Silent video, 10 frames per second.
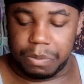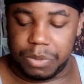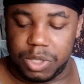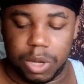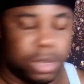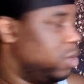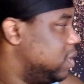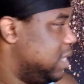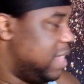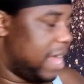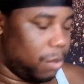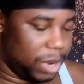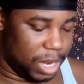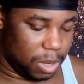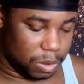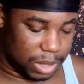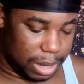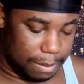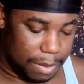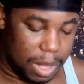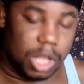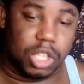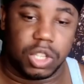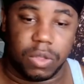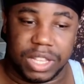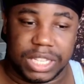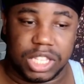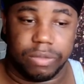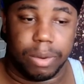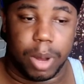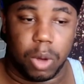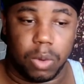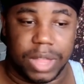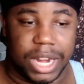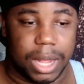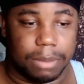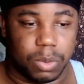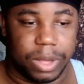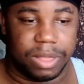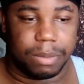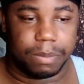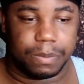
So you'll see that when it goes up. So this is the remote that it comes with.